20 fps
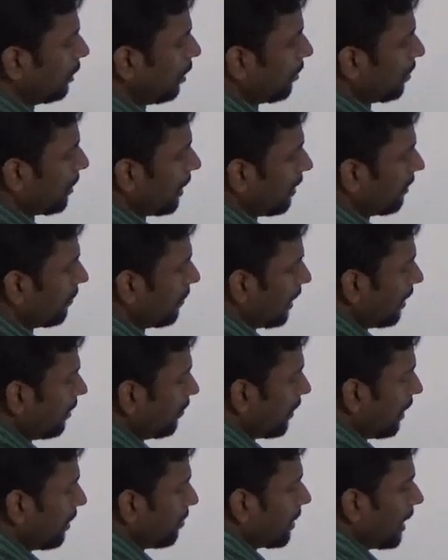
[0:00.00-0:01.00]

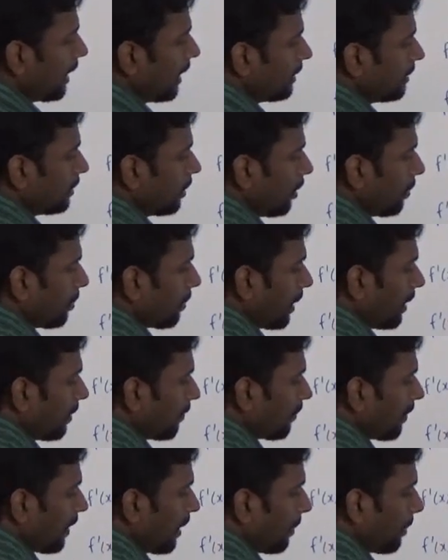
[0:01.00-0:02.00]
0.5. 1 minus
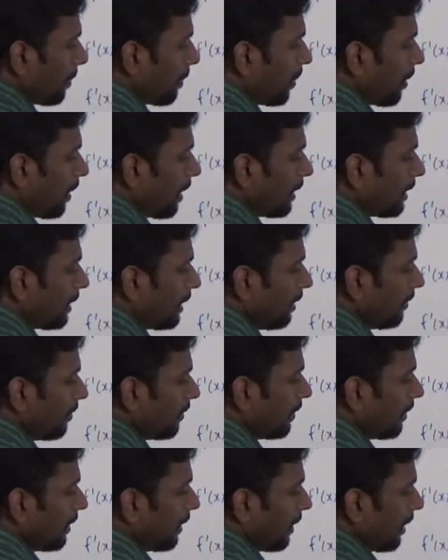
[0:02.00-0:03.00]
0.5,
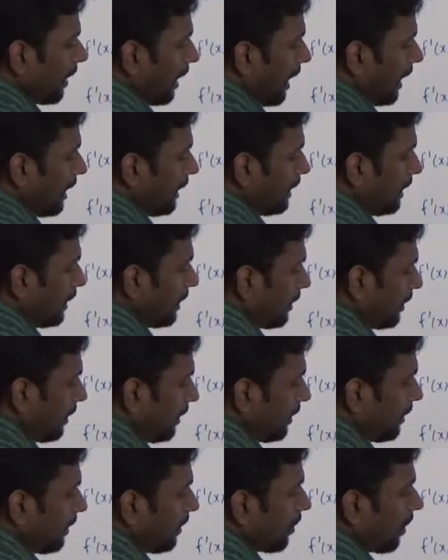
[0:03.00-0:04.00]
positive. And
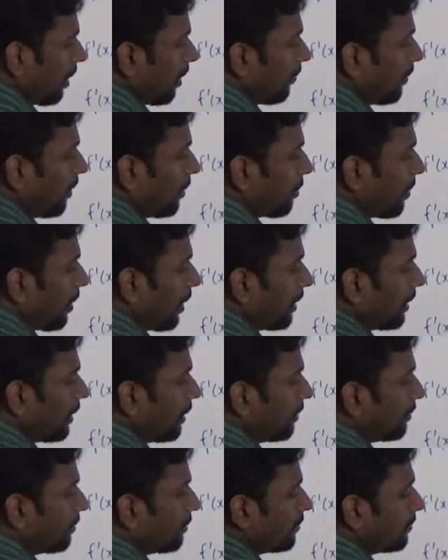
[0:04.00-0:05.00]
it is always
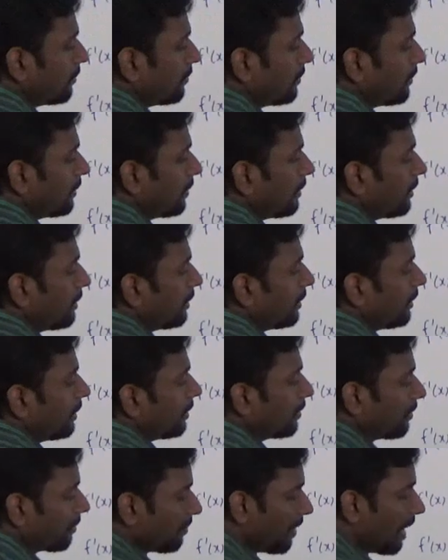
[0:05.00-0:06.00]
positive.
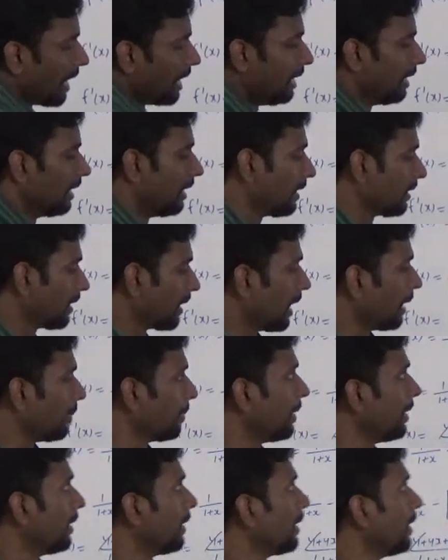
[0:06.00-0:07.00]
So finally it
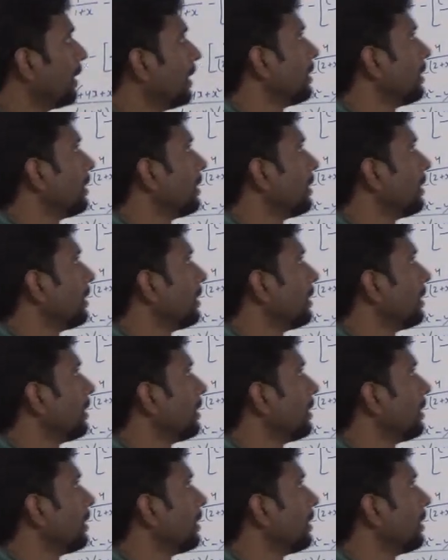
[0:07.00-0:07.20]
can be written